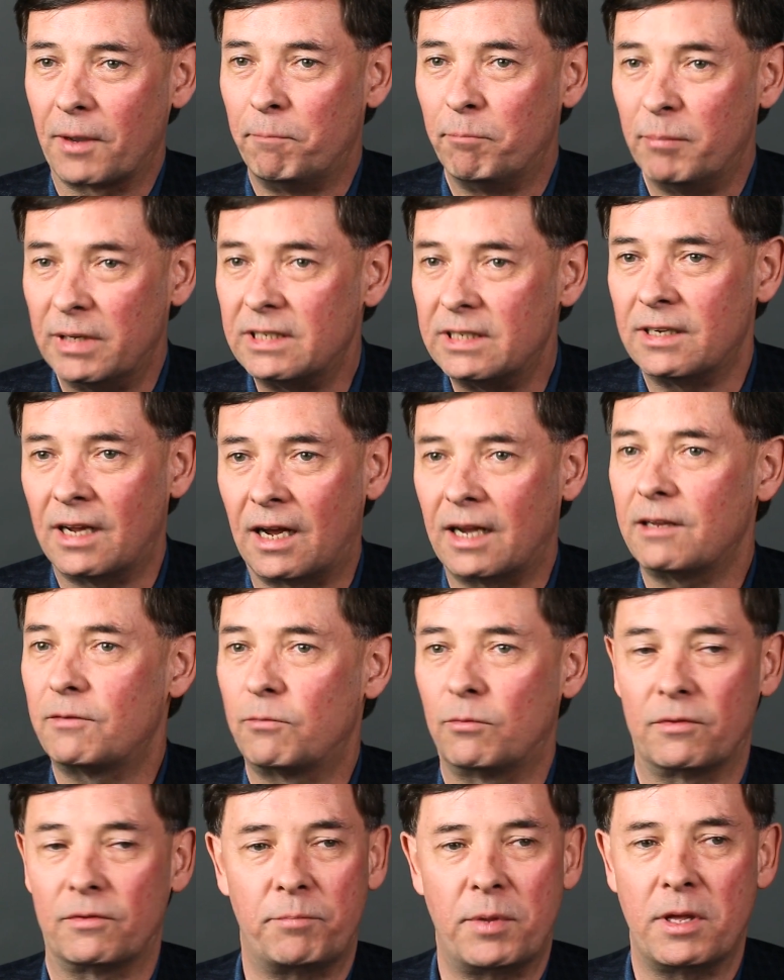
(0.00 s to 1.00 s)

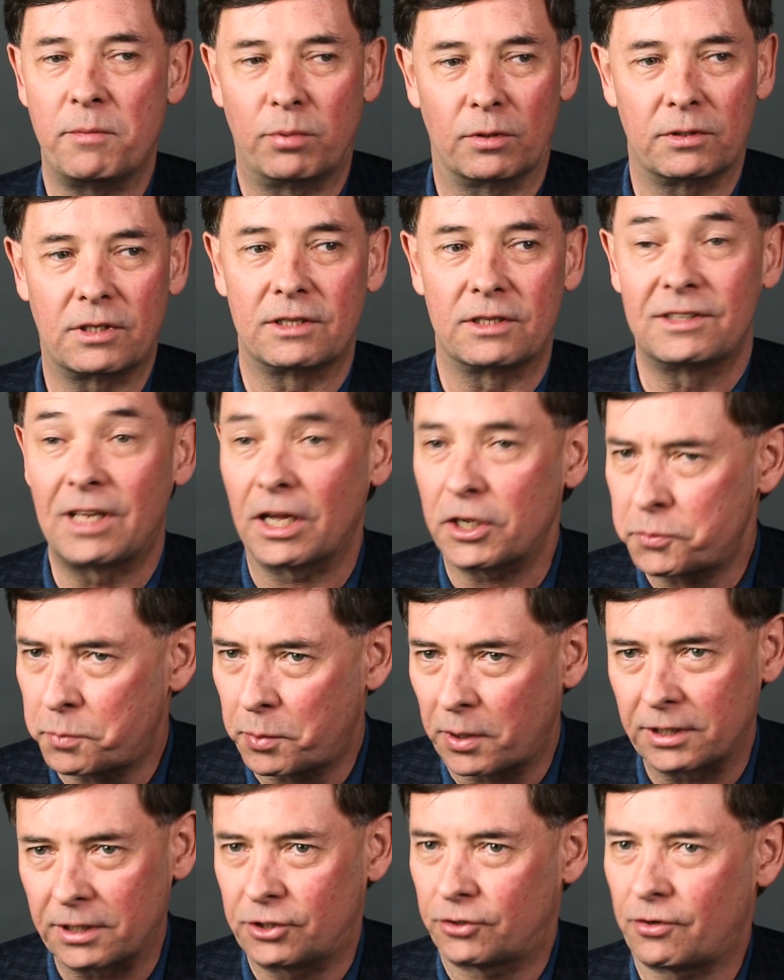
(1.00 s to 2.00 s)
midnight with people
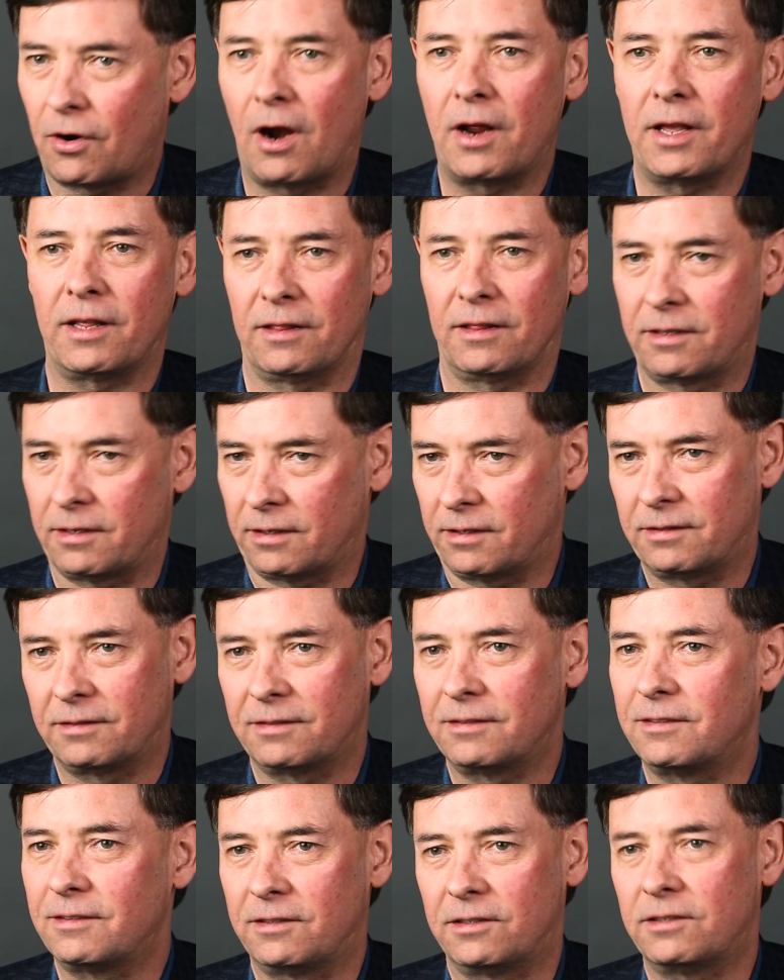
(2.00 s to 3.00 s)
desperately trying to
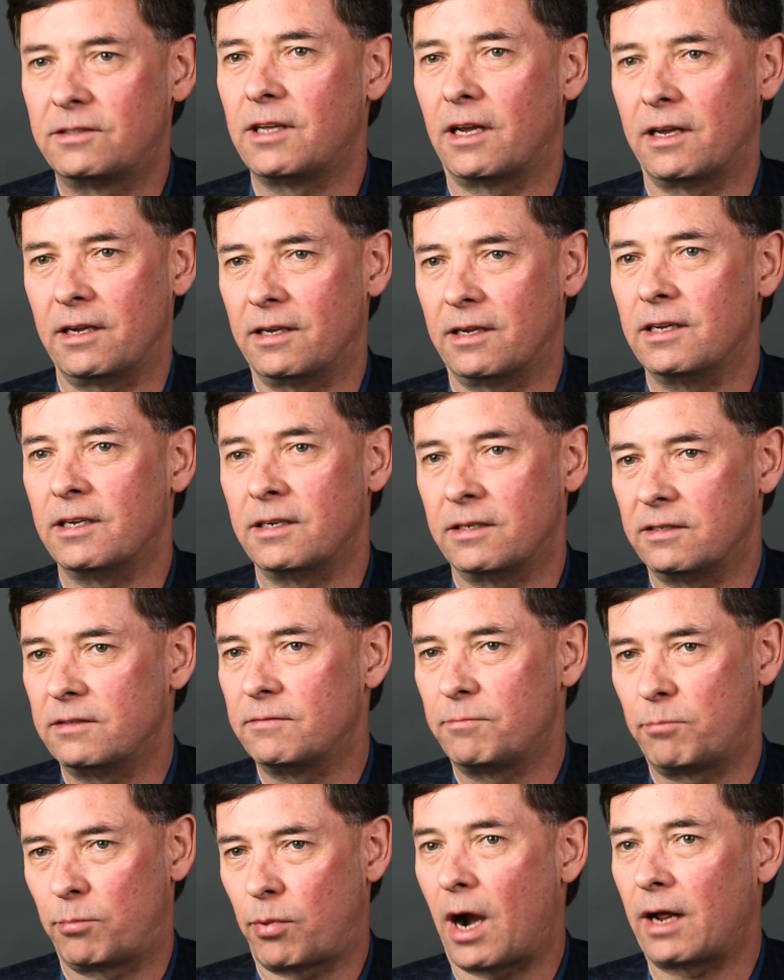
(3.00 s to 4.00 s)
stay
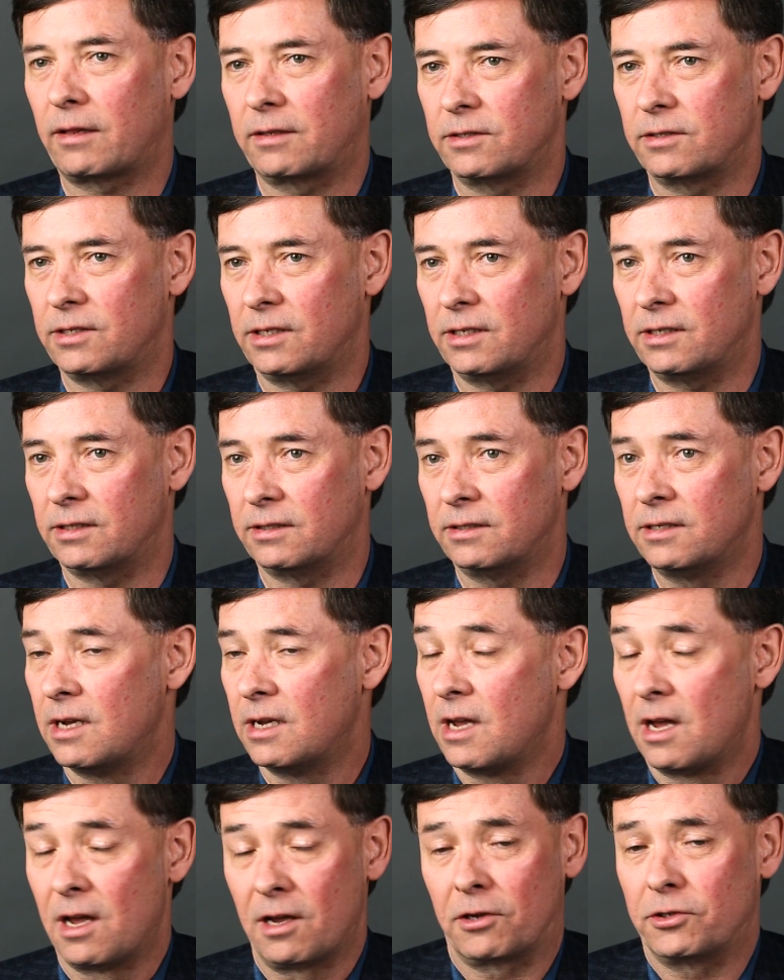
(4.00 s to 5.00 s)
and practicing, and
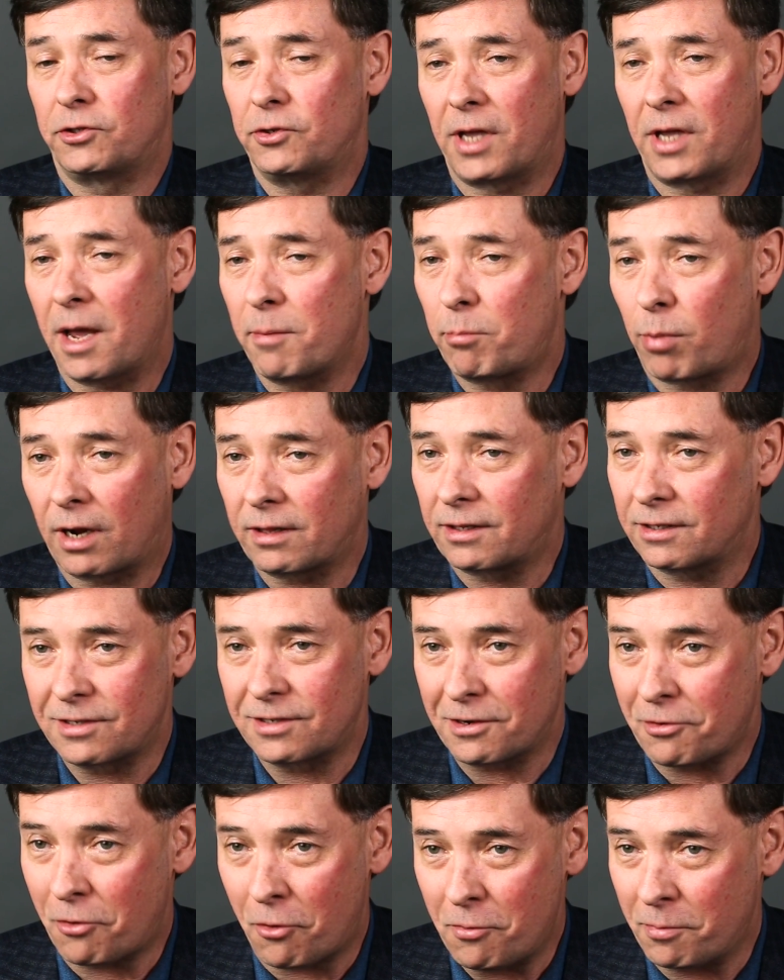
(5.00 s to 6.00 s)
because you can't practice
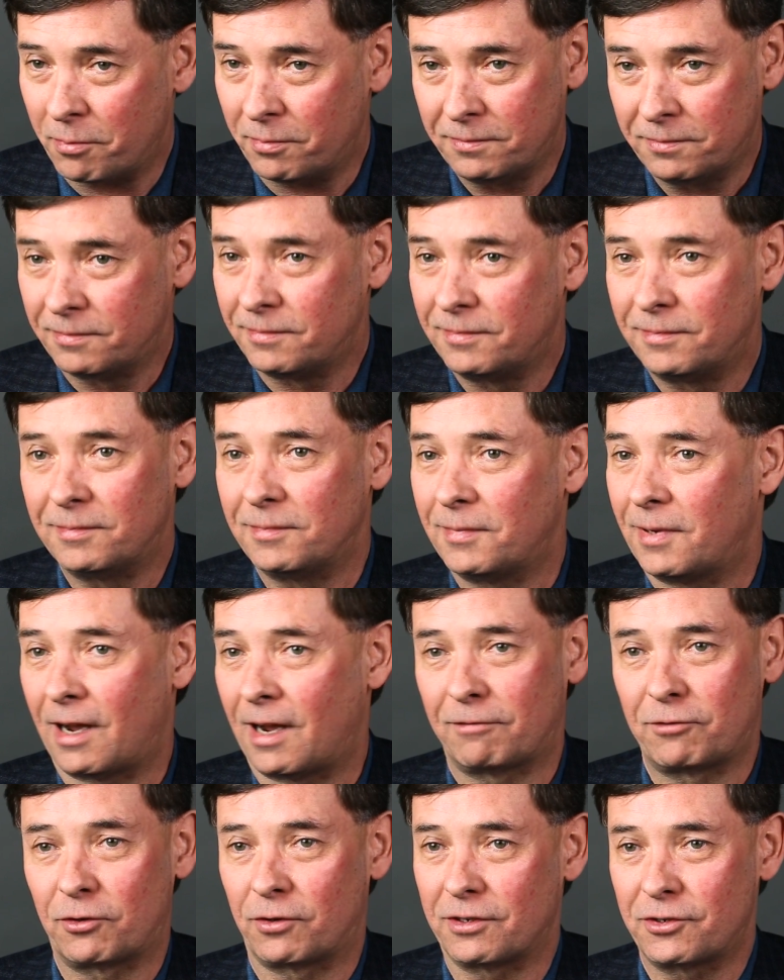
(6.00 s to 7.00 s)
at home
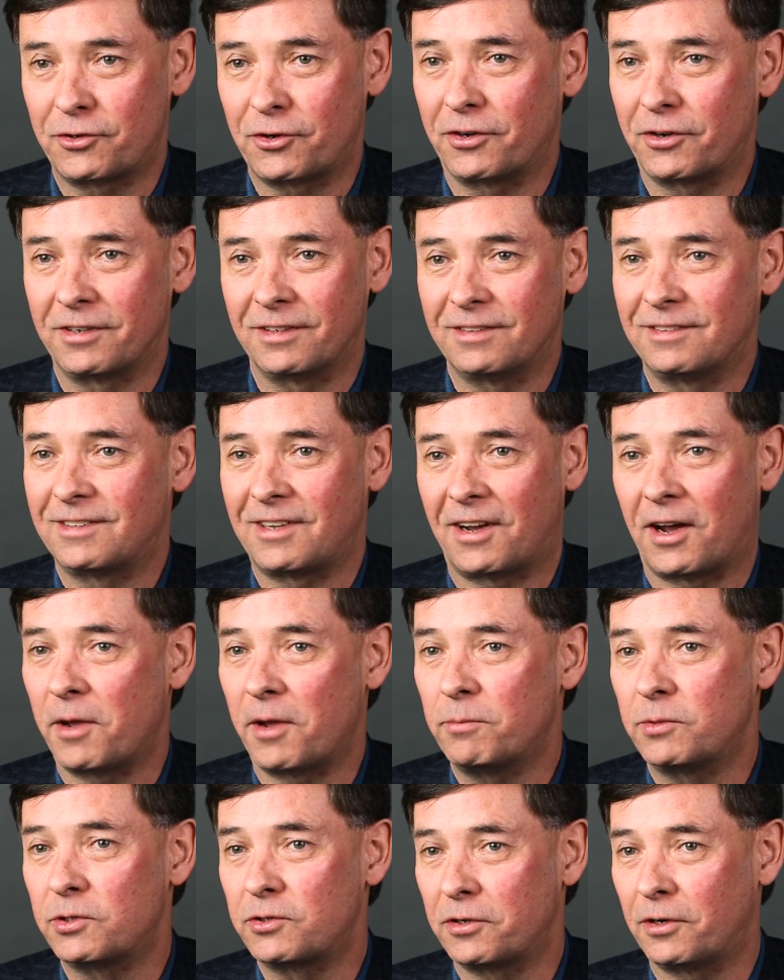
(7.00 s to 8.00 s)
after a certain
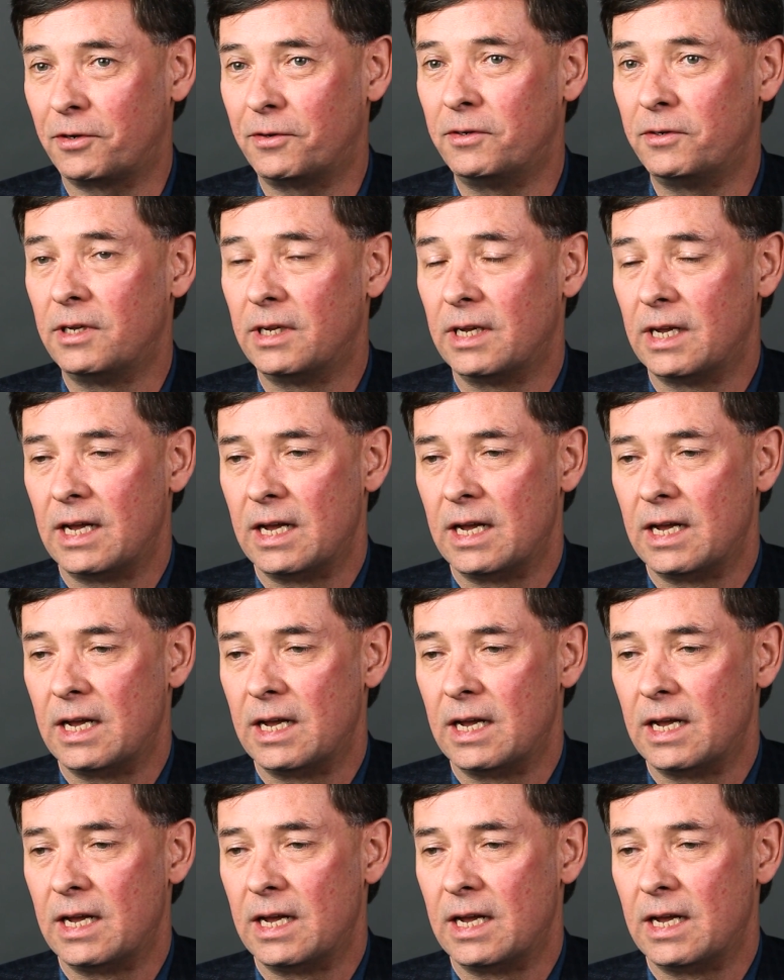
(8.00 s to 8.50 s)
time. So